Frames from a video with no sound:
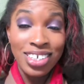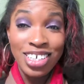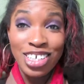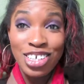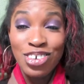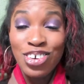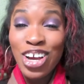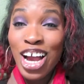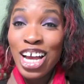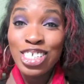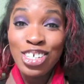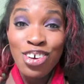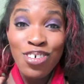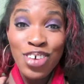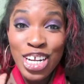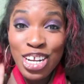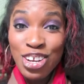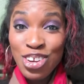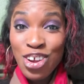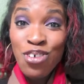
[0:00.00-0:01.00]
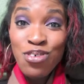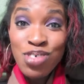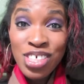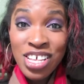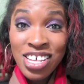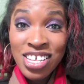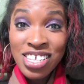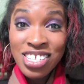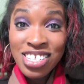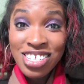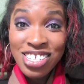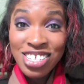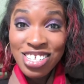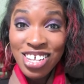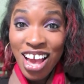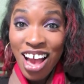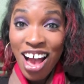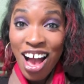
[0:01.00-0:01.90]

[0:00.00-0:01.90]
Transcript: You guys already know this.